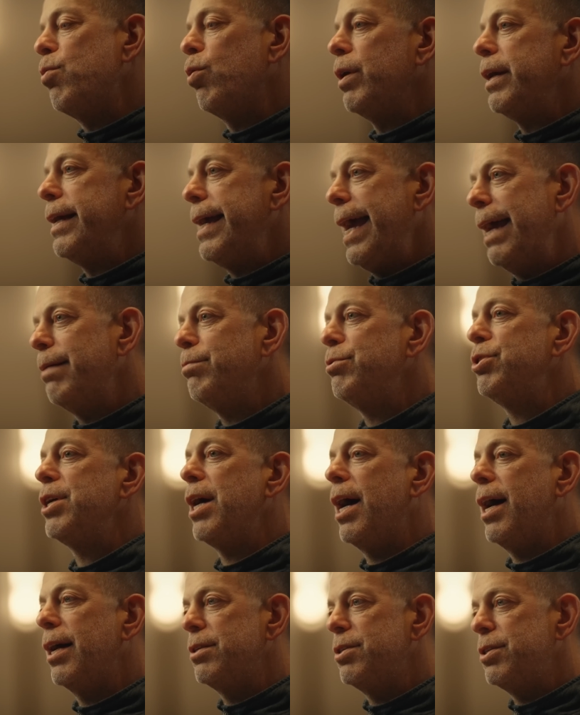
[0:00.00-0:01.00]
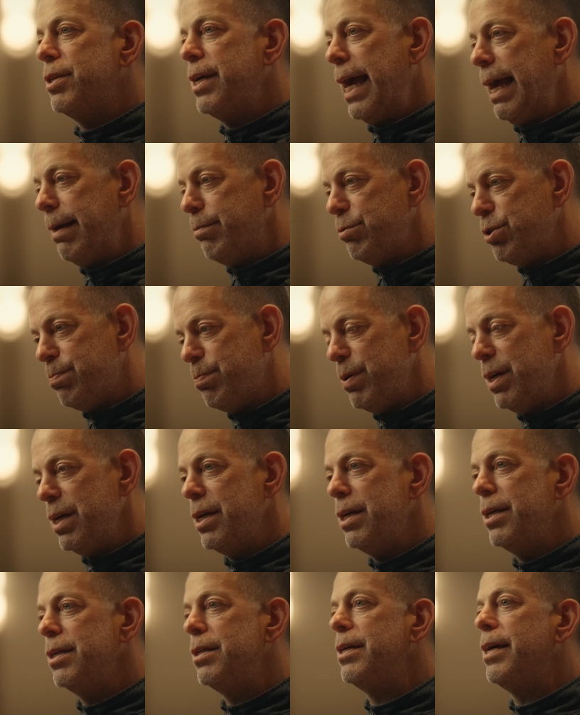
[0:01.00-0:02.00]
more game shots, game
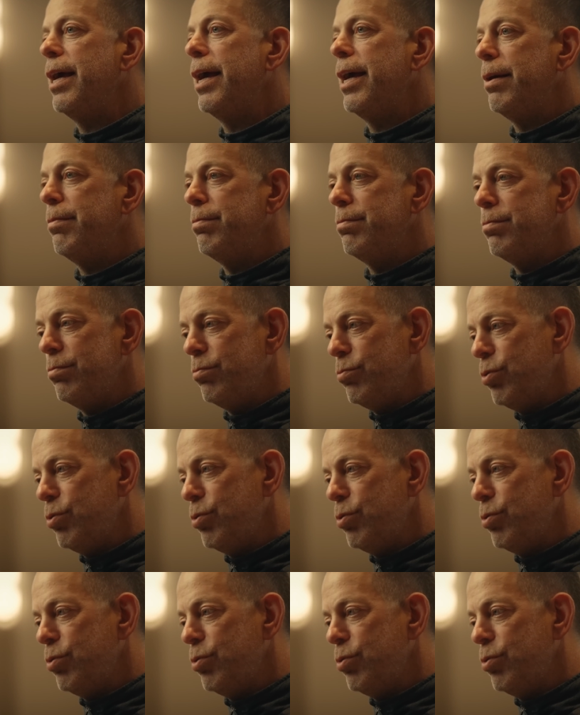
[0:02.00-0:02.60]
speed, game